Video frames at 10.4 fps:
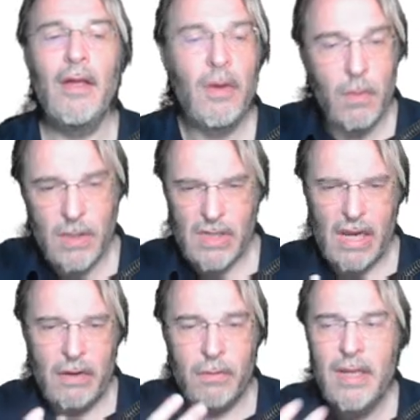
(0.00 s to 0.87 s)
Once
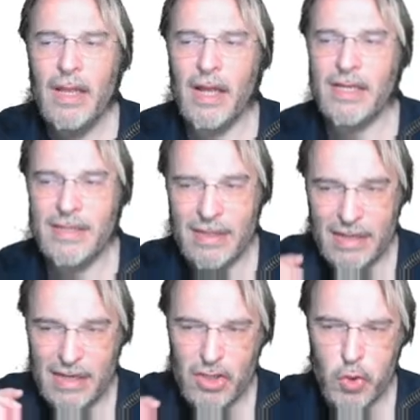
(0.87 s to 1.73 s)
I realized
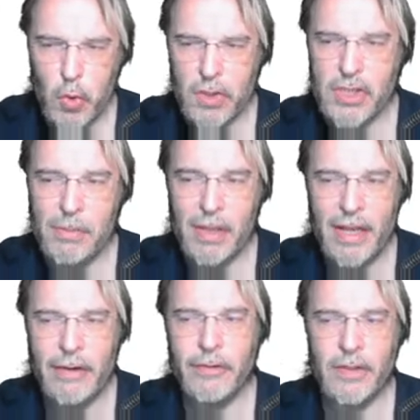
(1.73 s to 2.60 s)
that and I saw the
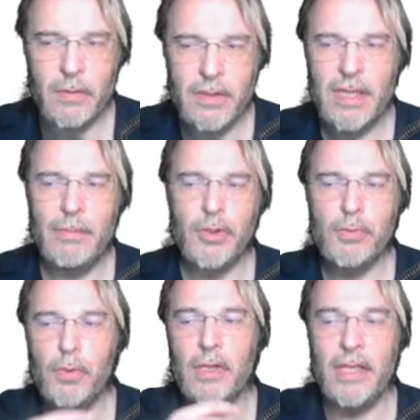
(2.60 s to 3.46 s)
similarity with table
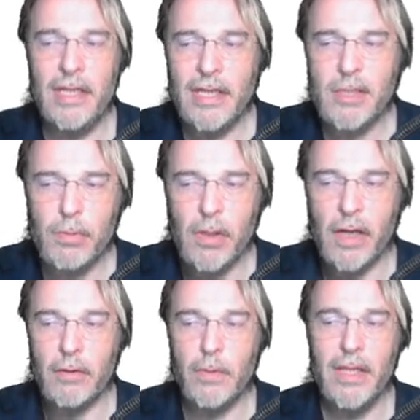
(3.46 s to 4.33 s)
spool and index spool,
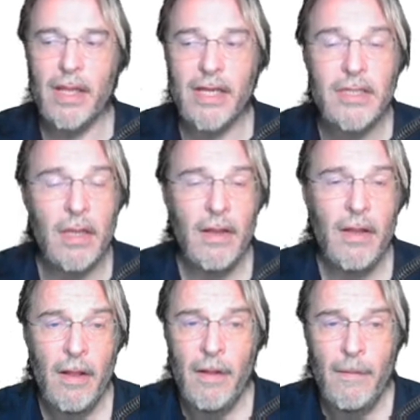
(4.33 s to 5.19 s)
I realized
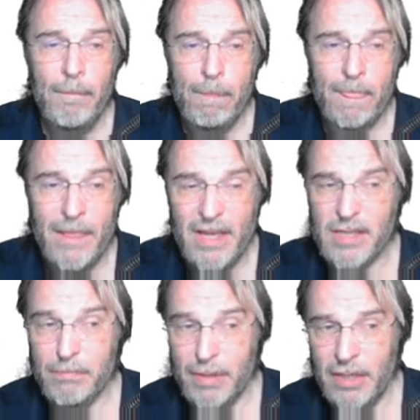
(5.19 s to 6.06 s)

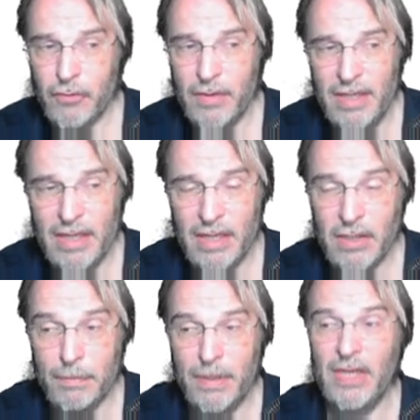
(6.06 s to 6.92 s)
this B tree is
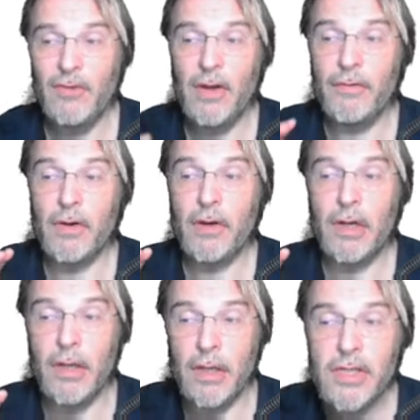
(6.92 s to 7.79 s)
the B tree of a
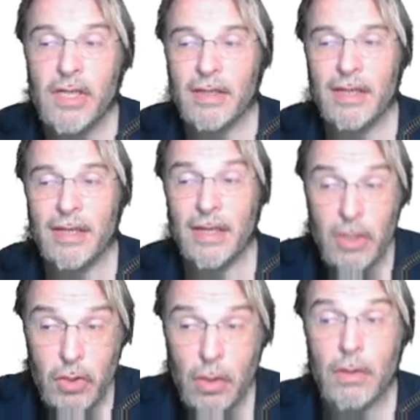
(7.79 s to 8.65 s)
clustered
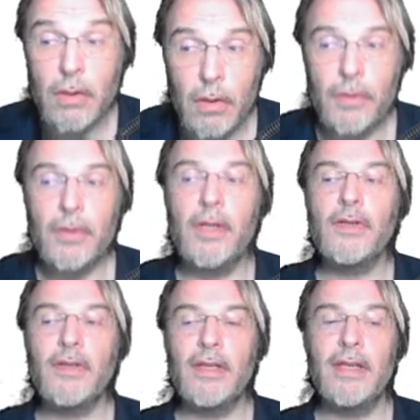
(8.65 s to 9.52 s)
index, not a
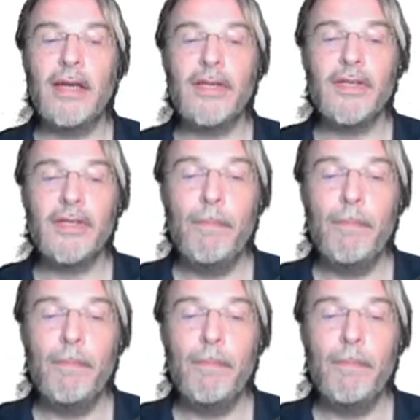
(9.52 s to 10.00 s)
non-clustered index.